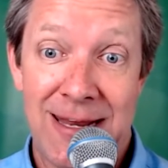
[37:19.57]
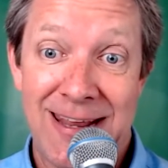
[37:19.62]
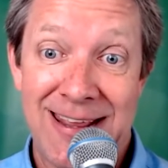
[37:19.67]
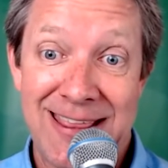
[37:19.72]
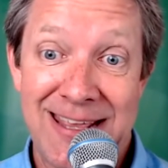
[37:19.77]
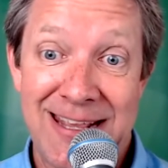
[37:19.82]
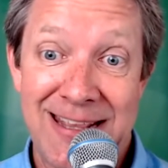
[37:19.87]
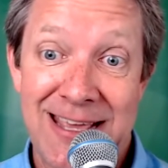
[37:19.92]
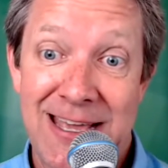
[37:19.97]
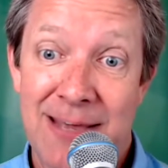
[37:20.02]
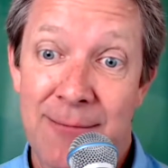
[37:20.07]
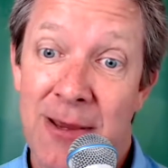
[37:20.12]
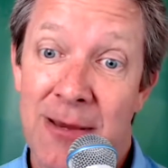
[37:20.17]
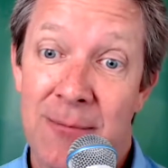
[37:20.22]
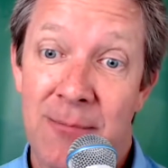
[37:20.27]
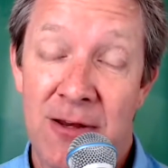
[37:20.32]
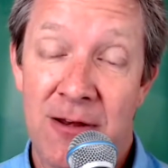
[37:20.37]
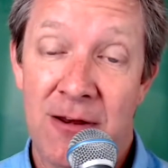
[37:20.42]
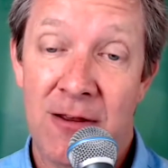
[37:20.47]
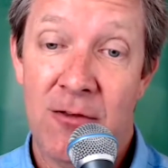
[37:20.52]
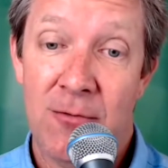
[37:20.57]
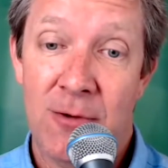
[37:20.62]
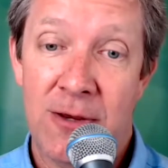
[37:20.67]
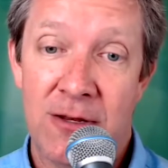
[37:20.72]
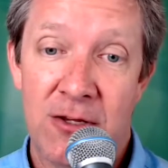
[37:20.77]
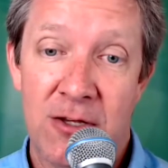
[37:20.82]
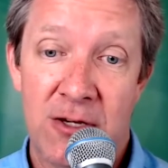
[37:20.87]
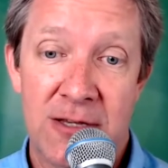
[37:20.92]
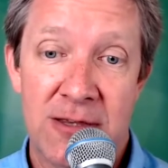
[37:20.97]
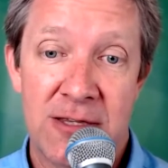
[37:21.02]
I think that might be another way to
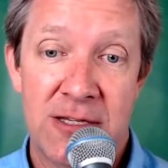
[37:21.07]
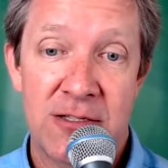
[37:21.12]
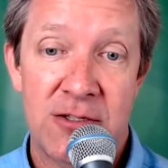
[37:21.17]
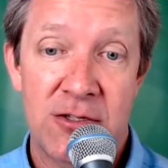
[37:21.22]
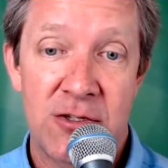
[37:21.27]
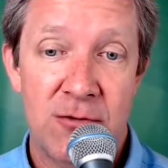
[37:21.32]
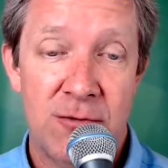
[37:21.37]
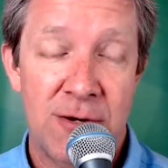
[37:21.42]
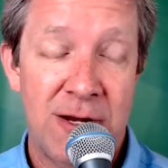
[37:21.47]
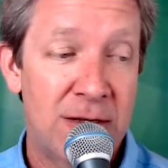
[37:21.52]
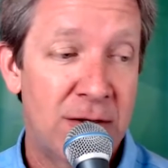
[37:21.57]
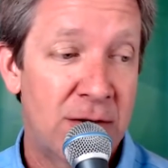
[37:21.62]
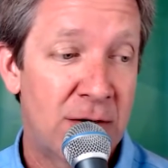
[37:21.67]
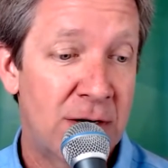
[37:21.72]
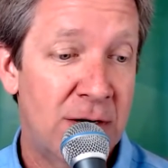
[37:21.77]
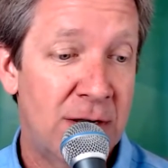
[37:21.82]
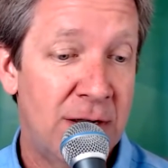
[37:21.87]
look at this too, right, Laura?